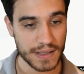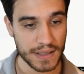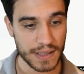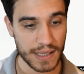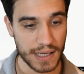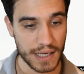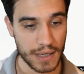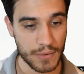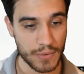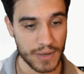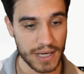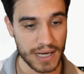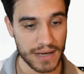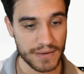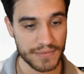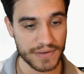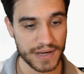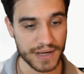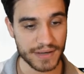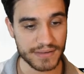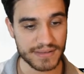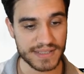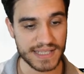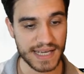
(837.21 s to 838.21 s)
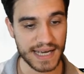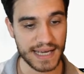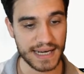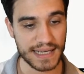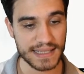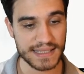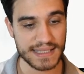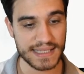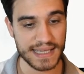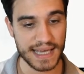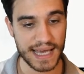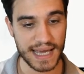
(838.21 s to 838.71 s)
We have
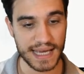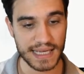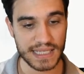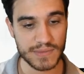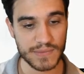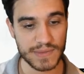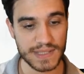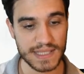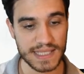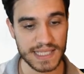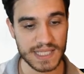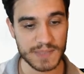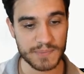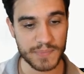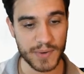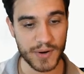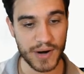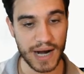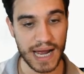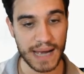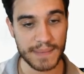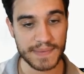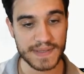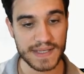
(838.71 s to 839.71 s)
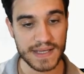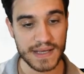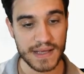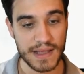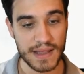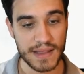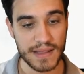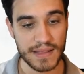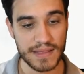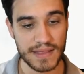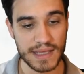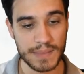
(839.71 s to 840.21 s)
Curtana GX, which is perhaps
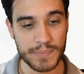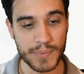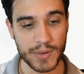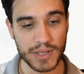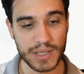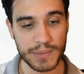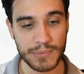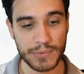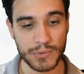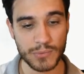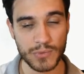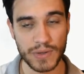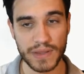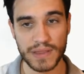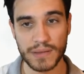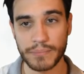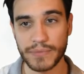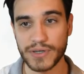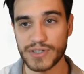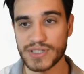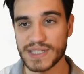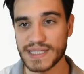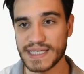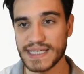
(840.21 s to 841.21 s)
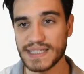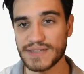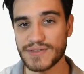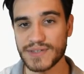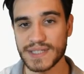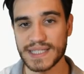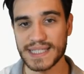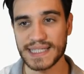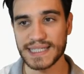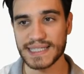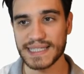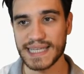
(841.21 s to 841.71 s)
the Pokemon with the most
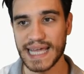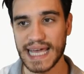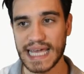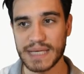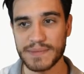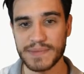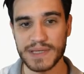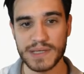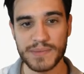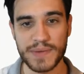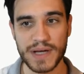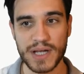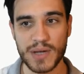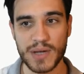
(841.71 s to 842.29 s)
interesting name, in my